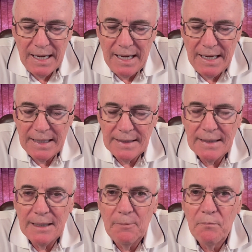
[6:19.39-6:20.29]
And
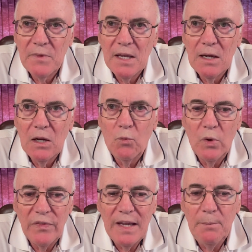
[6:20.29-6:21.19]

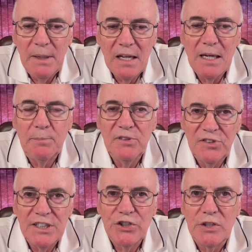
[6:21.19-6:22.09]
when they meet
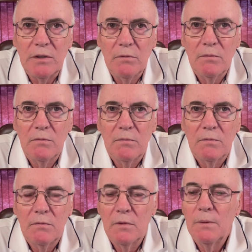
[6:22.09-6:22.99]
opposition,
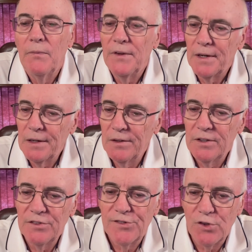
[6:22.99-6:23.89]
they're going to
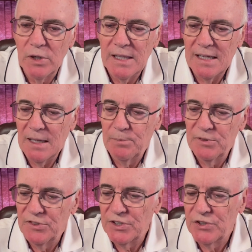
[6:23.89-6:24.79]
destroy that
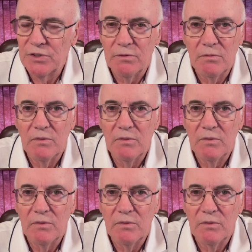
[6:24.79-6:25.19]
opposition.